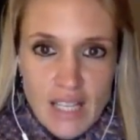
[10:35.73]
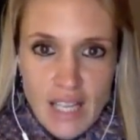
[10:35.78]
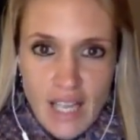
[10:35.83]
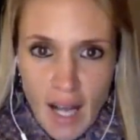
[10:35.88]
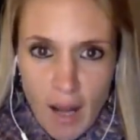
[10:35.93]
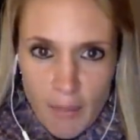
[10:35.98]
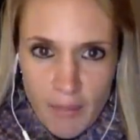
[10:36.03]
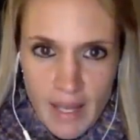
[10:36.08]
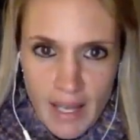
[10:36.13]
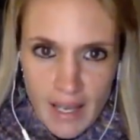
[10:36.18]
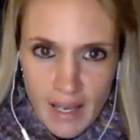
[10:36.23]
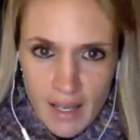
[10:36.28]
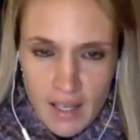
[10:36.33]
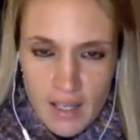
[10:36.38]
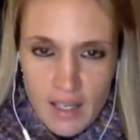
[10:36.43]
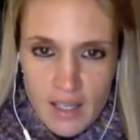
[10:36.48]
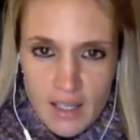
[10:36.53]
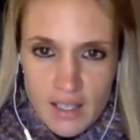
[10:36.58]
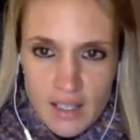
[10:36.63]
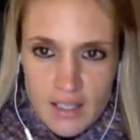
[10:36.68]
come here,
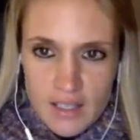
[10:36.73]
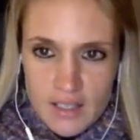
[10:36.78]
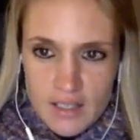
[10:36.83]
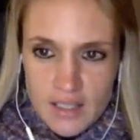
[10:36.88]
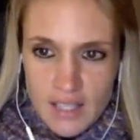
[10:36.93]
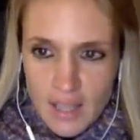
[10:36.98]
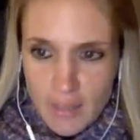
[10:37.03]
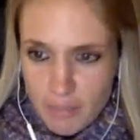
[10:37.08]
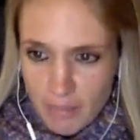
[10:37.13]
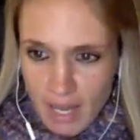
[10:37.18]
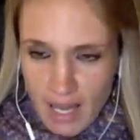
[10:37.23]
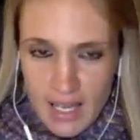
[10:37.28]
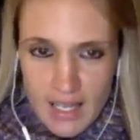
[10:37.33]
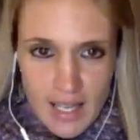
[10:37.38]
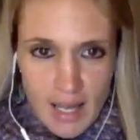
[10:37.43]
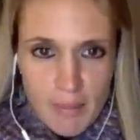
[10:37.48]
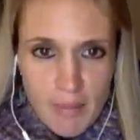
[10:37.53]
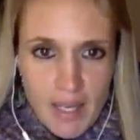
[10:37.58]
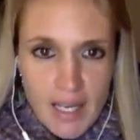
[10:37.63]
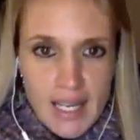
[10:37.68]
they pay
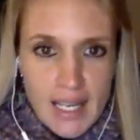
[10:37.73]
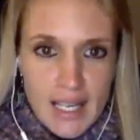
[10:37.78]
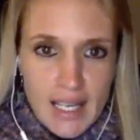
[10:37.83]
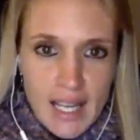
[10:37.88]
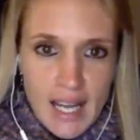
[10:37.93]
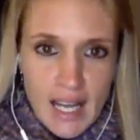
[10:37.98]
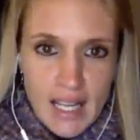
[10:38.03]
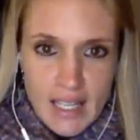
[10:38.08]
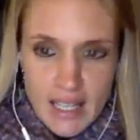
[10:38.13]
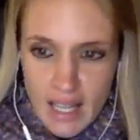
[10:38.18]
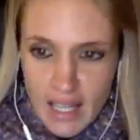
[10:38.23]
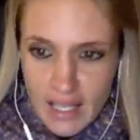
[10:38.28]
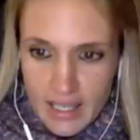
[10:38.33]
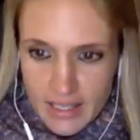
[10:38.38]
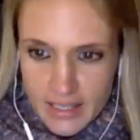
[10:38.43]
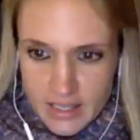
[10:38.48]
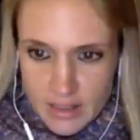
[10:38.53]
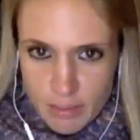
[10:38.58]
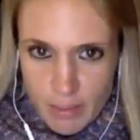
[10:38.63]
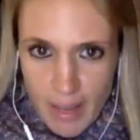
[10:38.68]
their money, and they
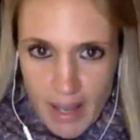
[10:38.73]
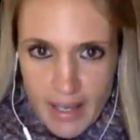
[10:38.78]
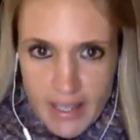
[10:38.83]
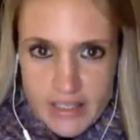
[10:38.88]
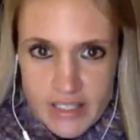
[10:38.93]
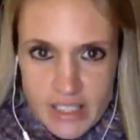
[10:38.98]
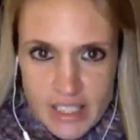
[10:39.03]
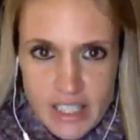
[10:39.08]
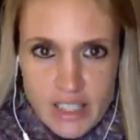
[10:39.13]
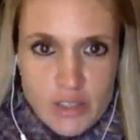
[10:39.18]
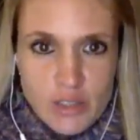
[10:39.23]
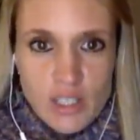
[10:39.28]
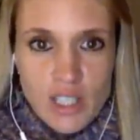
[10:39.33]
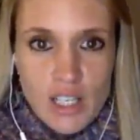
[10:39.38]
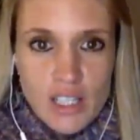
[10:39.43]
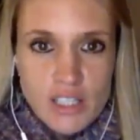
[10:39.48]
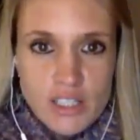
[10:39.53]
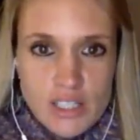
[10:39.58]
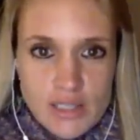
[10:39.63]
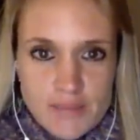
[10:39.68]
expect an
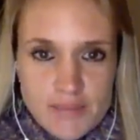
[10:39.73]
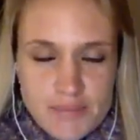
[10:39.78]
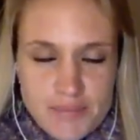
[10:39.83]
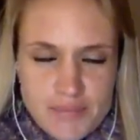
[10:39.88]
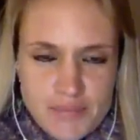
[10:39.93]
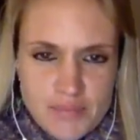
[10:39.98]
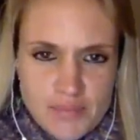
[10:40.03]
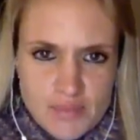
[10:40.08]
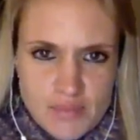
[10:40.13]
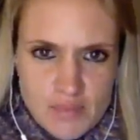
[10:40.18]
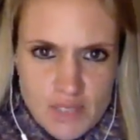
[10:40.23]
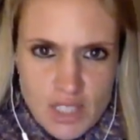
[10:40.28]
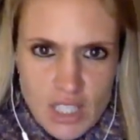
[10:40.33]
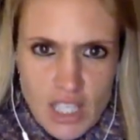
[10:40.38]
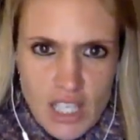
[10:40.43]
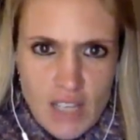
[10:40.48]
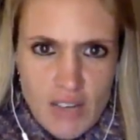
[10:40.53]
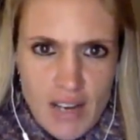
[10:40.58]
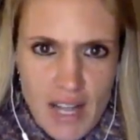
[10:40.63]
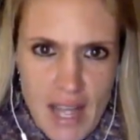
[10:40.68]
introduction. So
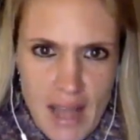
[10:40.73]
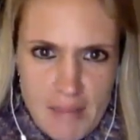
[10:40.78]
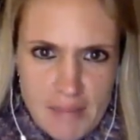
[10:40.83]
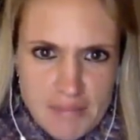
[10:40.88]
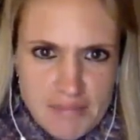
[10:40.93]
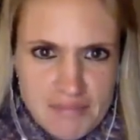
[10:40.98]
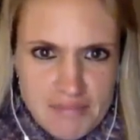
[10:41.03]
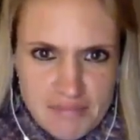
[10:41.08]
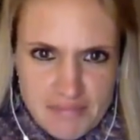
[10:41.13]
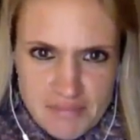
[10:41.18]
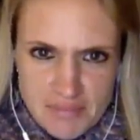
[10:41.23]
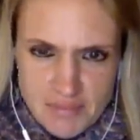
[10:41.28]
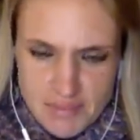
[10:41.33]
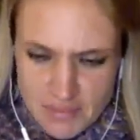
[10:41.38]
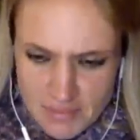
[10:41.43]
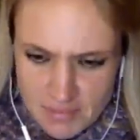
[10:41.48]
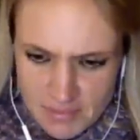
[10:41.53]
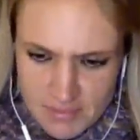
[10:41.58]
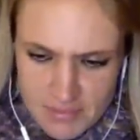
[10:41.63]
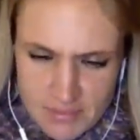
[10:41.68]
here I am.
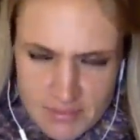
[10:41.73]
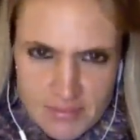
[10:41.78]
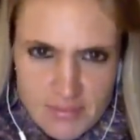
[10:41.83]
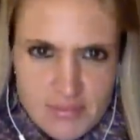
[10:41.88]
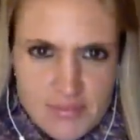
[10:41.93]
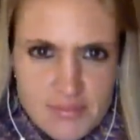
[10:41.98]
I